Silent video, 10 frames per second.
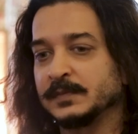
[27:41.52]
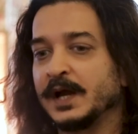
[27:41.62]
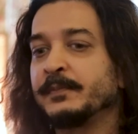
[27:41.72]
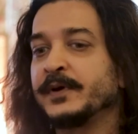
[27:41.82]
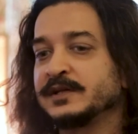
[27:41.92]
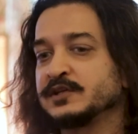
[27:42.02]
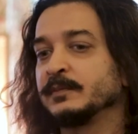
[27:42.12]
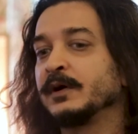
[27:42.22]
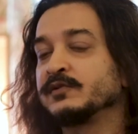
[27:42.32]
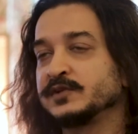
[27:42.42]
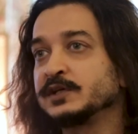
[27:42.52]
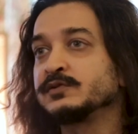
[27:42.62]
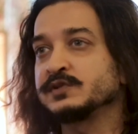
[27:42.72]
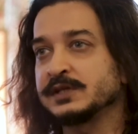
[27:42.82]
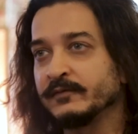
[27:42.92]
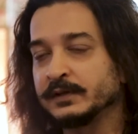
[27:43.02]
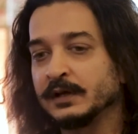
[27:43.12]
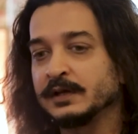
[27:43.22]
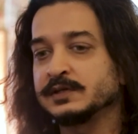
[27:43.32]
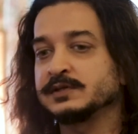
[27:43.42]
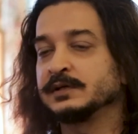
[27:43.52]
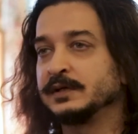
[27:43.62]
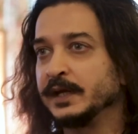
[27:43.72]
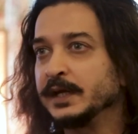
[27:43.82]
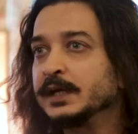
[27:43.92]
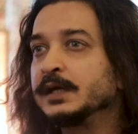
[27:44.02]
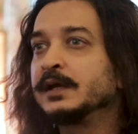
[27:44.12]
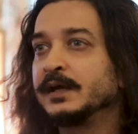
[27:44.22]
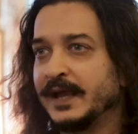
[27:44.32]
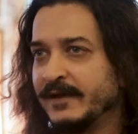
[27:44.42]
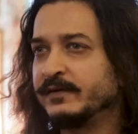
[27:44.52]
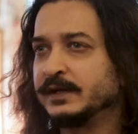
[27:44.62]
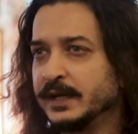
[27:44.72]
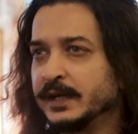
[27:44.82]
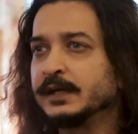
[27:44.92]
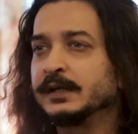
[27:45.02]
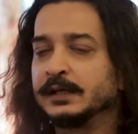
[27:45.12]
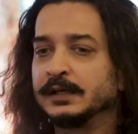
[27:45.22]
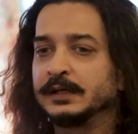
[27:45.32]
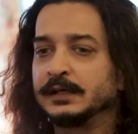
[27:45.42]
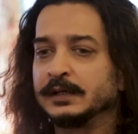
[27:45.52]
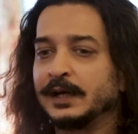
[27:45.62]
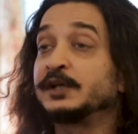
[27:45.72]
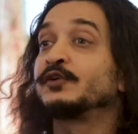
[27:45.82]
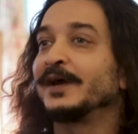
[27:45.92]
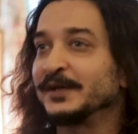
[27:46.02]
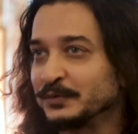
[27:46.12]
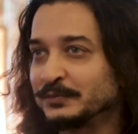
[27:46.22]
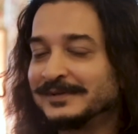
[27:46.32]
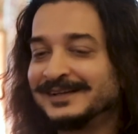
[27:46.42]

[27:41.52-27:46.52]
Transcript: I practice about 6 to 7 hours a day, every day. I try to.